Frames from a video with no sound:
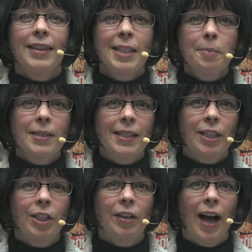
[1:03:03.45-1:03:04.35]
This
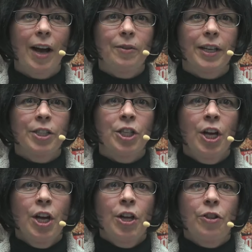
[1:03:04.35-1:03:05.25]
particular outage,
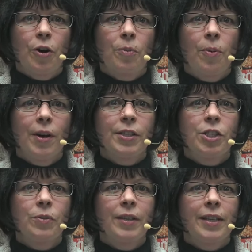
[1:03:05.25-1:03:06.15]
though,
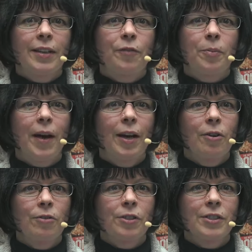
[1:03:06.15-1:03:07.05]
points to a need for
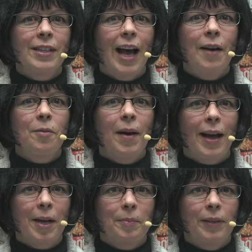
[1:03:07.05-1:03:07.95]
pet owners to have a
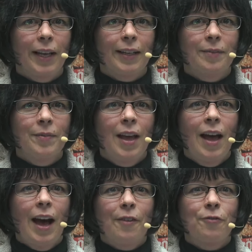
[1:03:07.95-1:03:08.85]
backup plan.
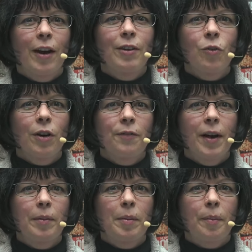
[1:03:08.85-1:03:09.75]
A friend or
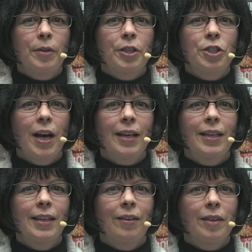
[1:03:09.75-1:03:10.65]
family member to
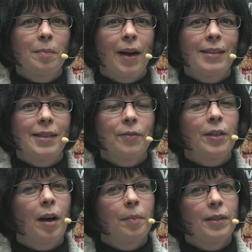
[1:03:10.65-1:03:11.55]
check in on the pets
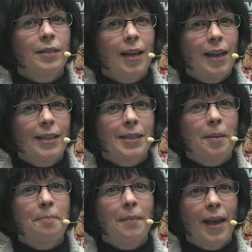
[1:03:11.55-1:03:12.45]
every couple of days
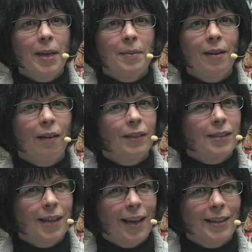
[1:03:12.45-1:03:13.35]
may be all
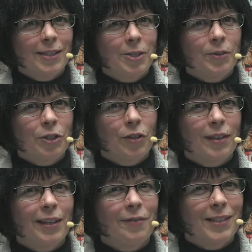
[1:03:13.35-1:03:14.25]
it takes to
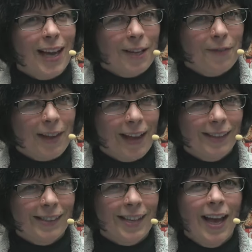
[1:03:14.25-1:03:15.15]
ensure that if tech
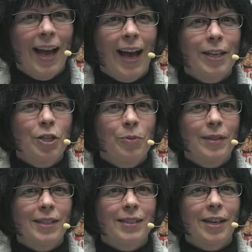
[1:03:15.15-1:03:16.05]
fails, a
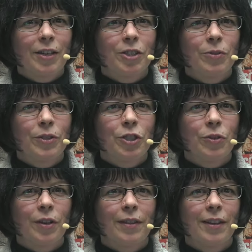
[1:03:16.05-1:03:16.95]
human is there to
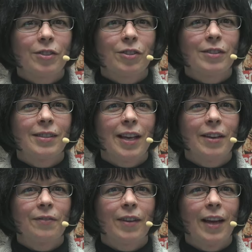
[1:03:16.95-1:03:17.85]
ensure things are
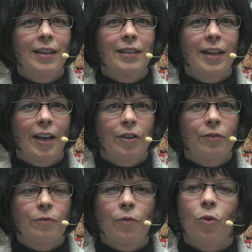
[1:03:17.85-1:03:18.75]
safe and
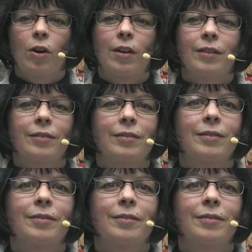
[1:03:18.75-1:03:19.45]
cared for.